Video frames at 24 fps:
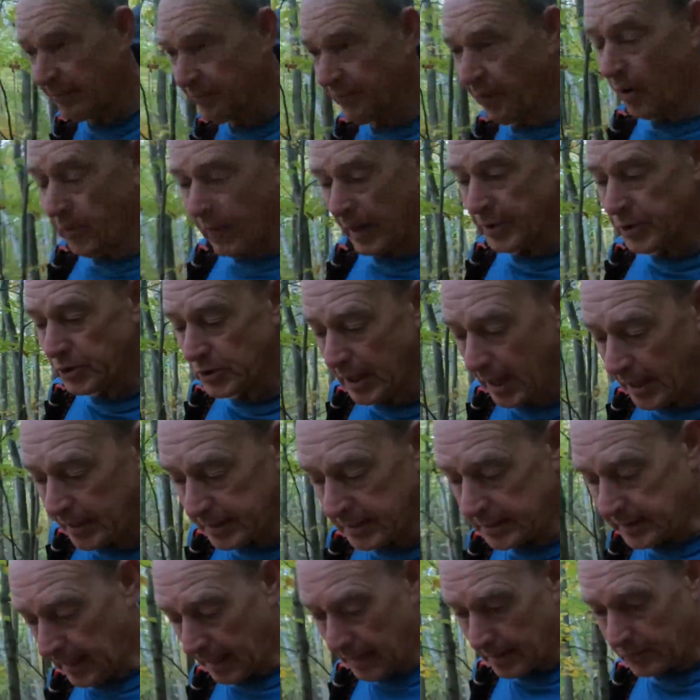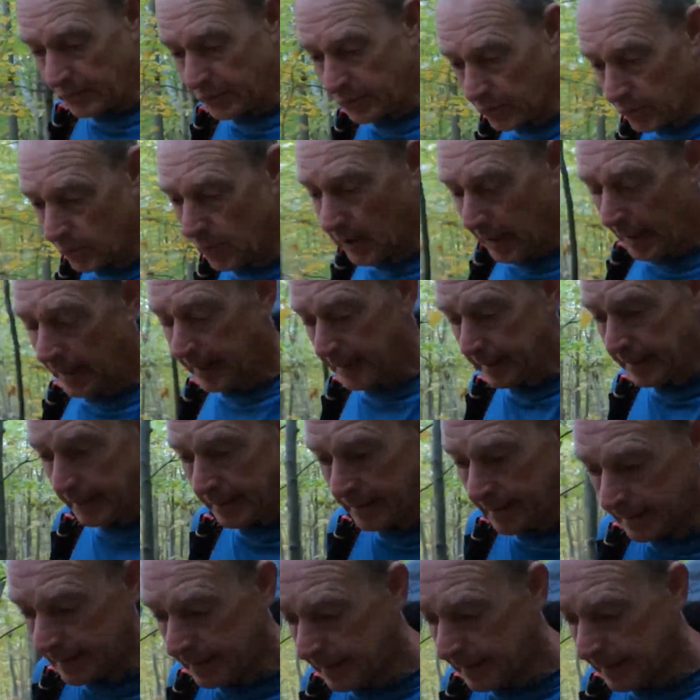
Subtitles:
before I started that through hike,